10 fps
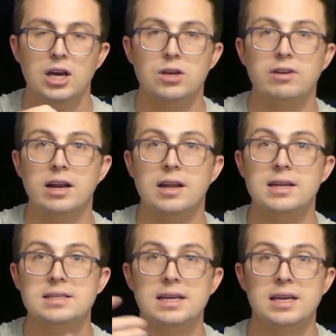You've got an
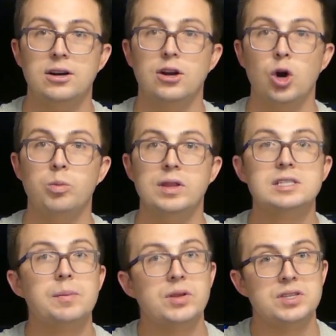indent here to open
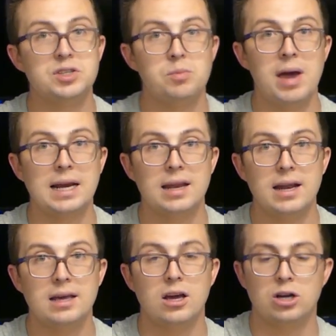this up. This is a
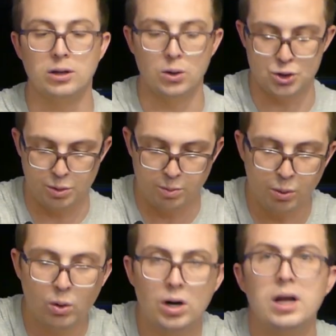magnetic closure
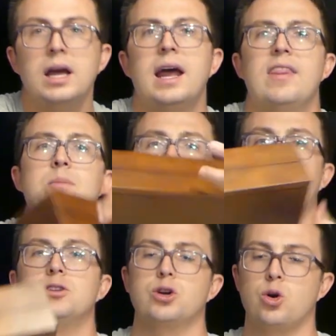board, and the
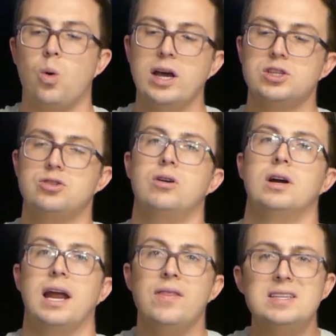magnets are quite
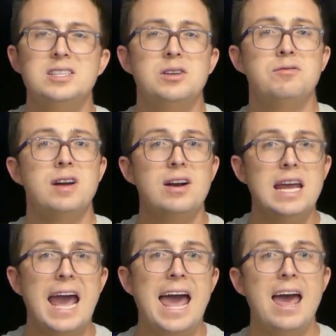strong, and this is a
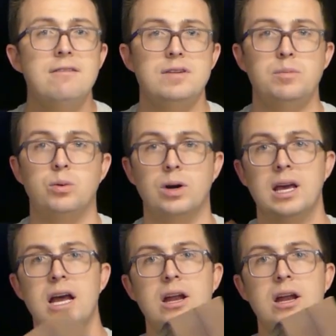very heavy board.